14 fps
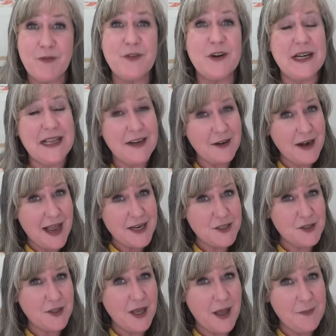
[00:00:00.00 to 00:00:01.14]
For an
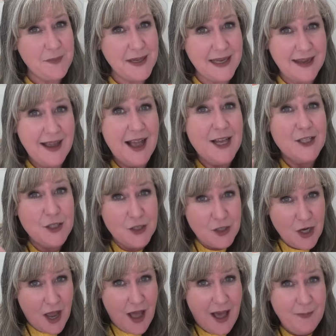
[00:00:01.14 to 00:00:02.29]
international company,
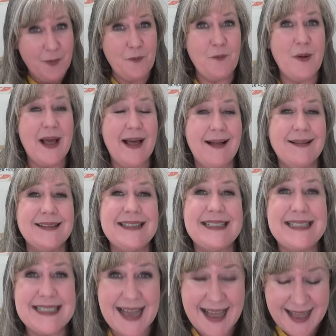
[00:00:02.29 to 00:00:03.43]
job well
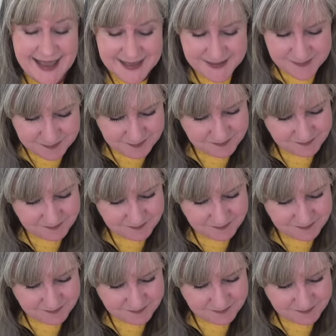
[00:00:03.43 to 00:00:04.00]
done.